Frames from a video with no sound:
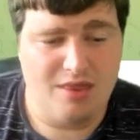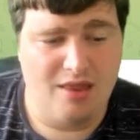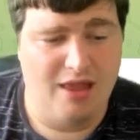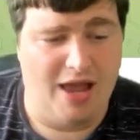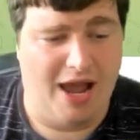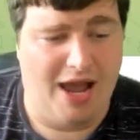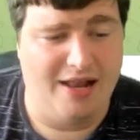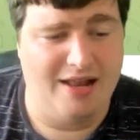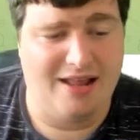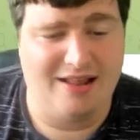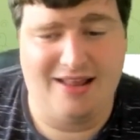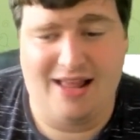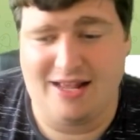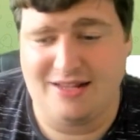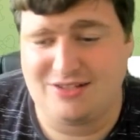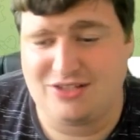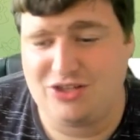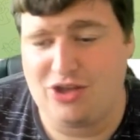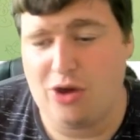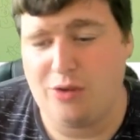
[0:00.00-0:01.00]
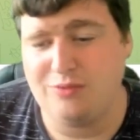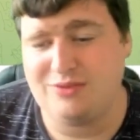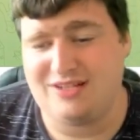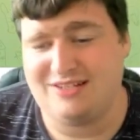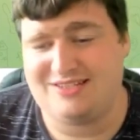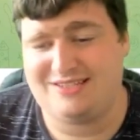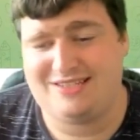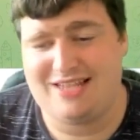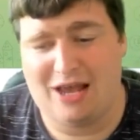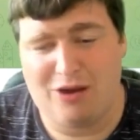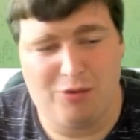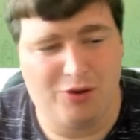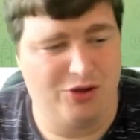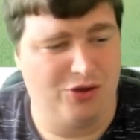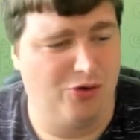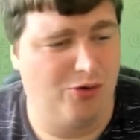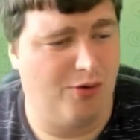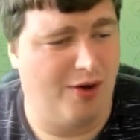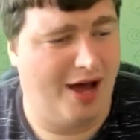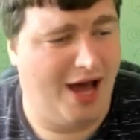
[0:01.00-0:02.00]
And let's go to sell
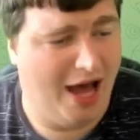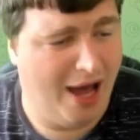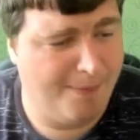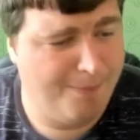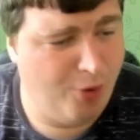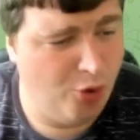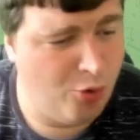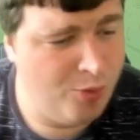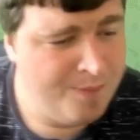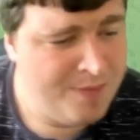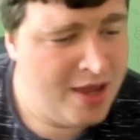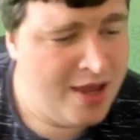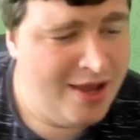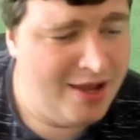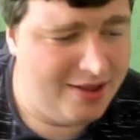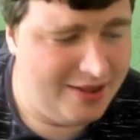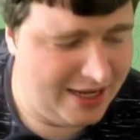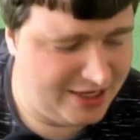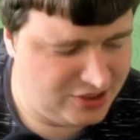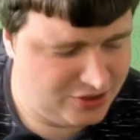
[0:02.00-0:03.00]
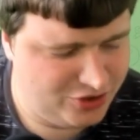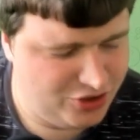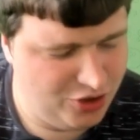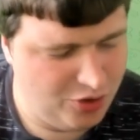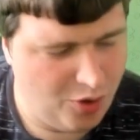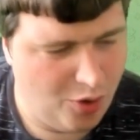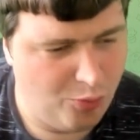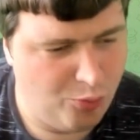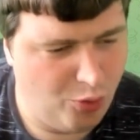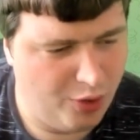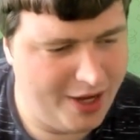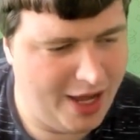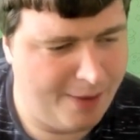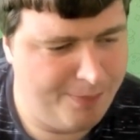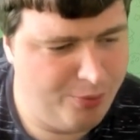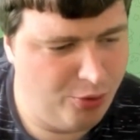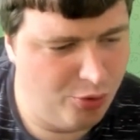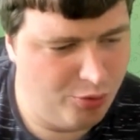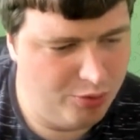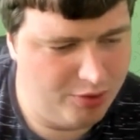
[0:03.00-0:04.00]
your apple. Let's do one
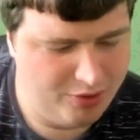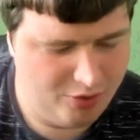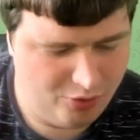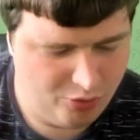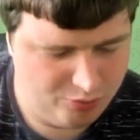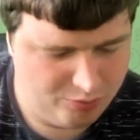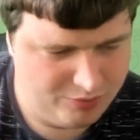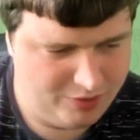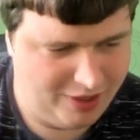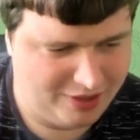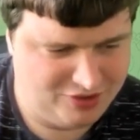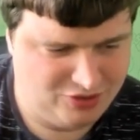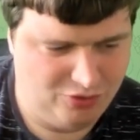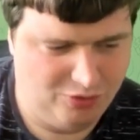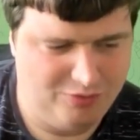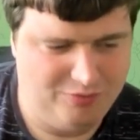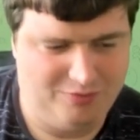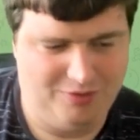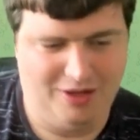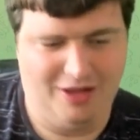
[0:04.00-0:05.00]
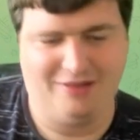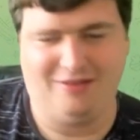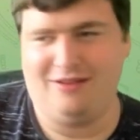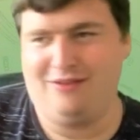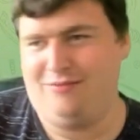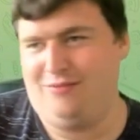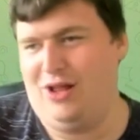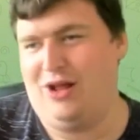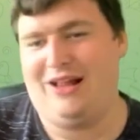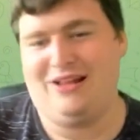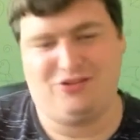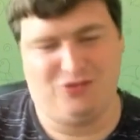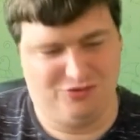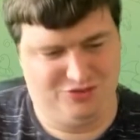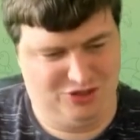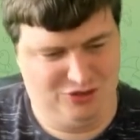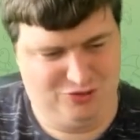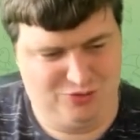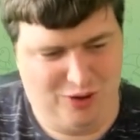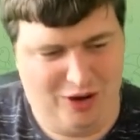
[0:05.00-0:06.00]
apple. Oh, that's not, no, that's
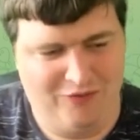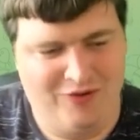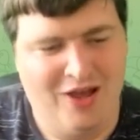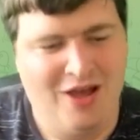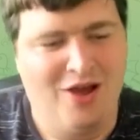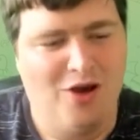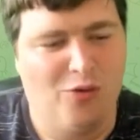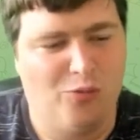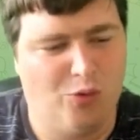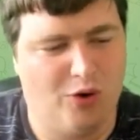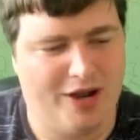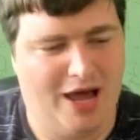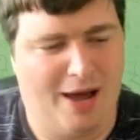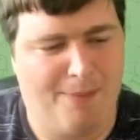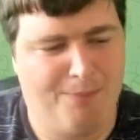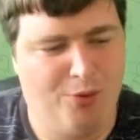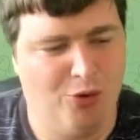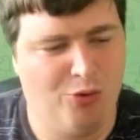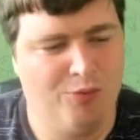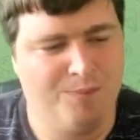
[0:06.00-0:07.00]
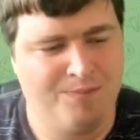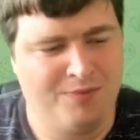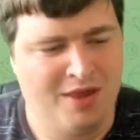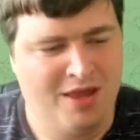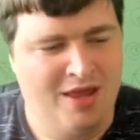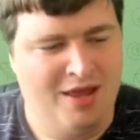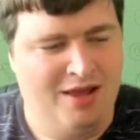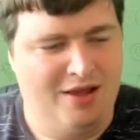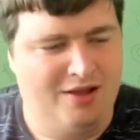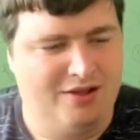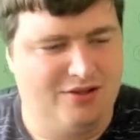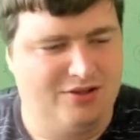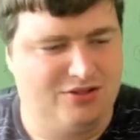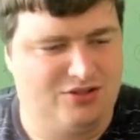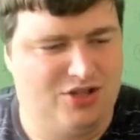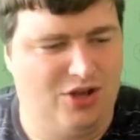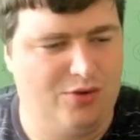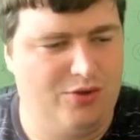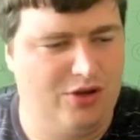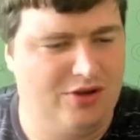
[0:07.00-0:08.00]
not T twelve. One apple.
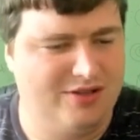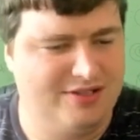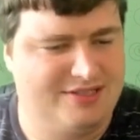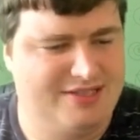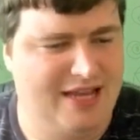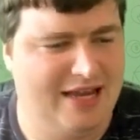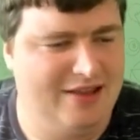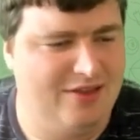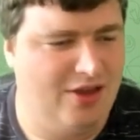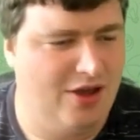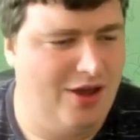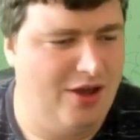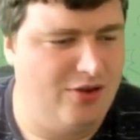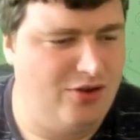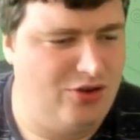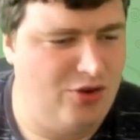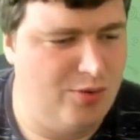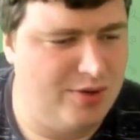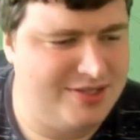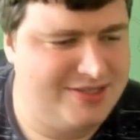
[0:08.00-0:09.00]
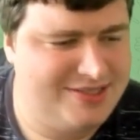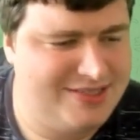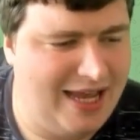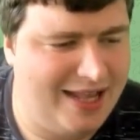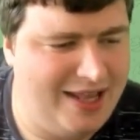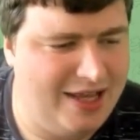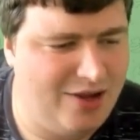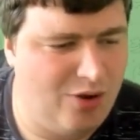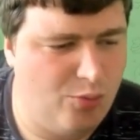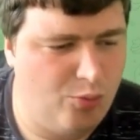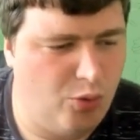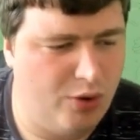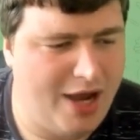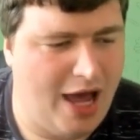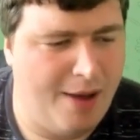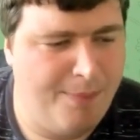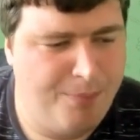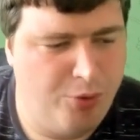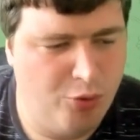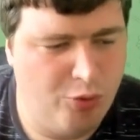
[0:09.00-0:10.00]
So you can see that you are selling one
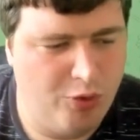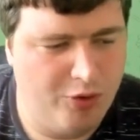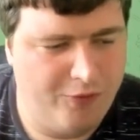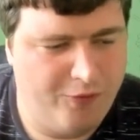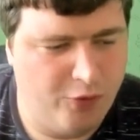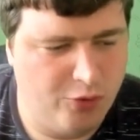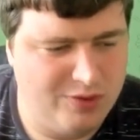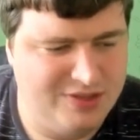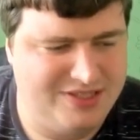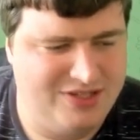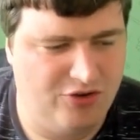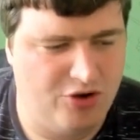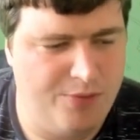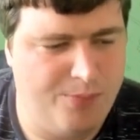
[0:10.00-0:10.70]
apple for zero